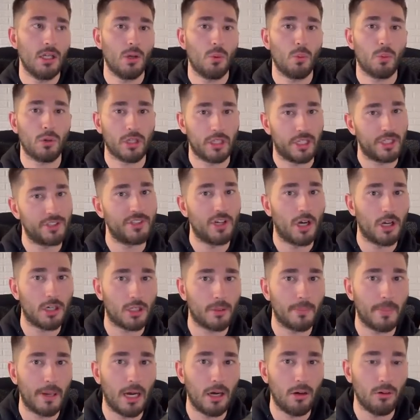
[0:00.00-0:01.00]
we're going to talk
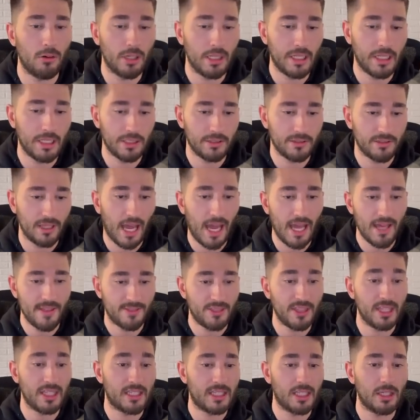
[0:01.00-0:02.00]
about and I
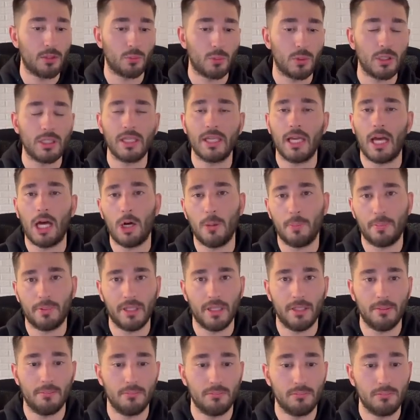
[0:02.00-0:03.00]
think can really help
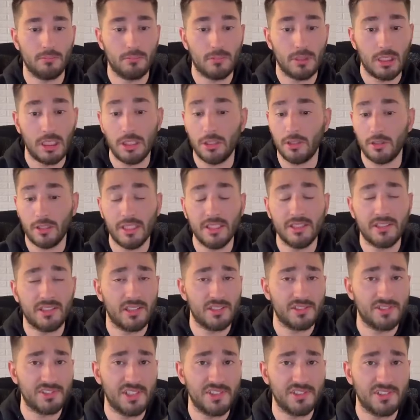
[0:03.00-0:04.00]
them either into
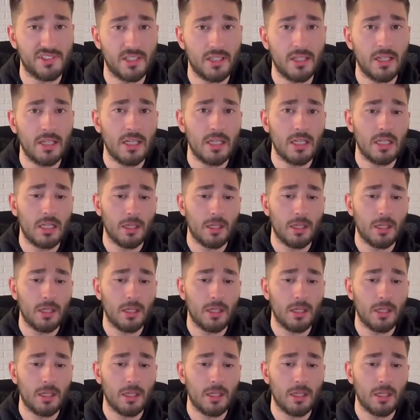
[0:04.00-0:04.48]
the season,